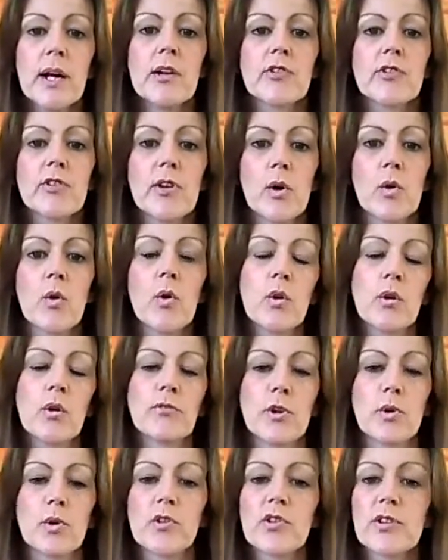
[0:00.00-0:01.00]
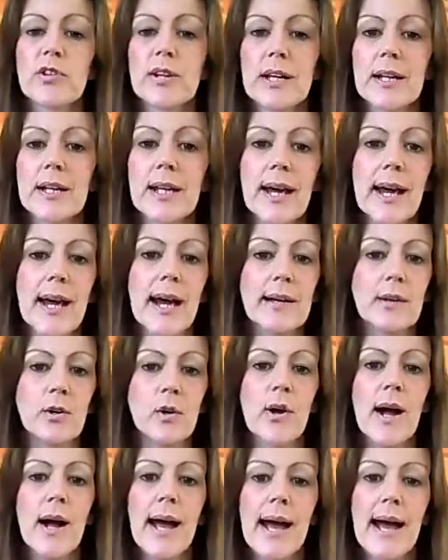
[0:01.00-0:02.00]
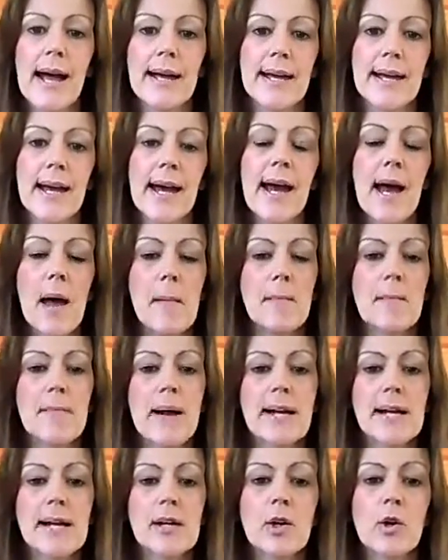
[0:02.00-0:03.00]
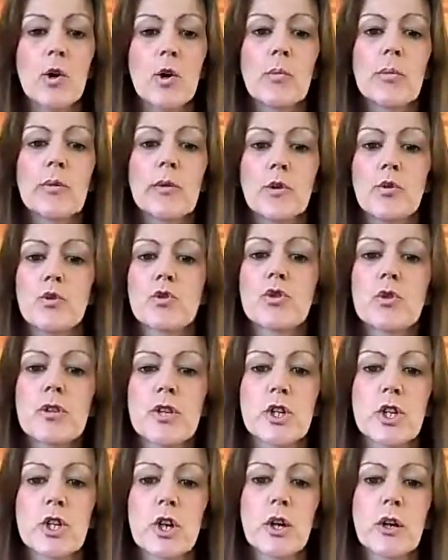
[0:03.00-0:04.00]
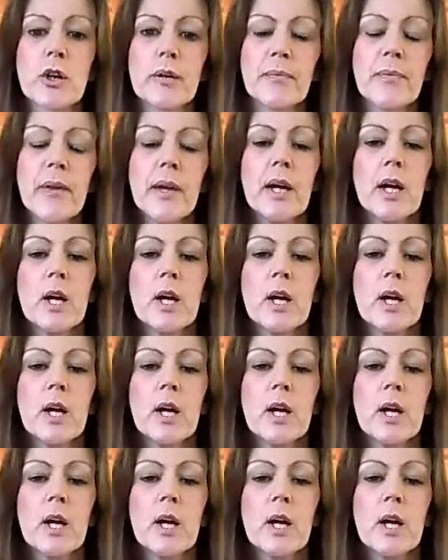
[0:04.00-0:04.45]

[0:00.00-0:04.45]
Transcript: So all of your skincare, your hair care, makeup, nutrition,